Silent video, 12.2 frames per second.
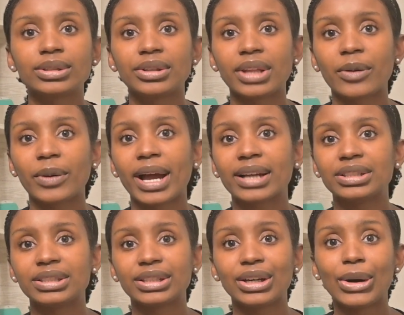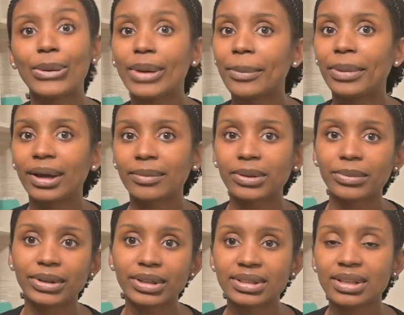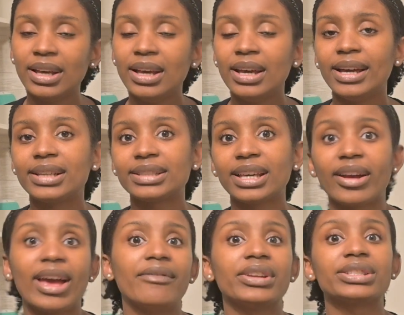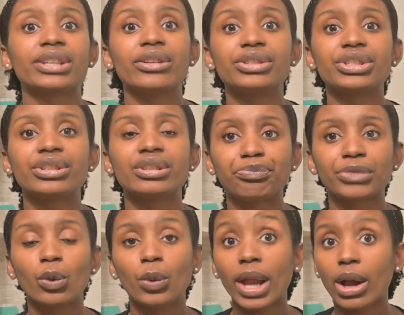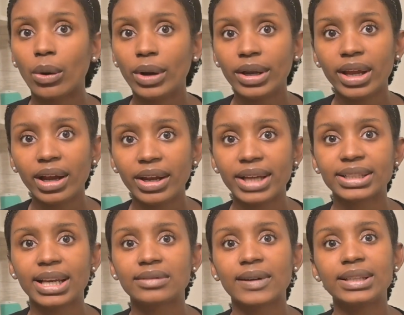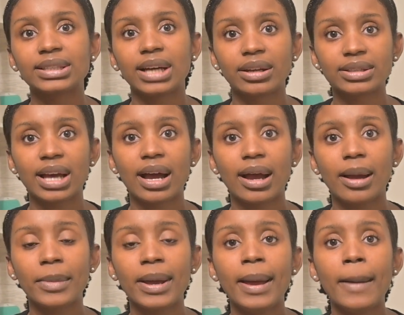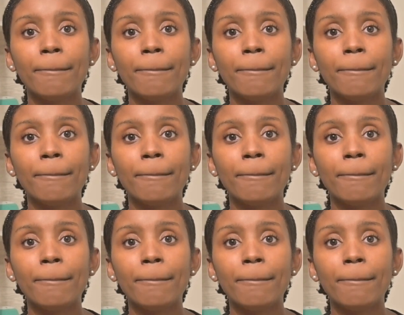So that way I can just go and pick up the books instead of having to search when I go in there. And that saves a ton of time.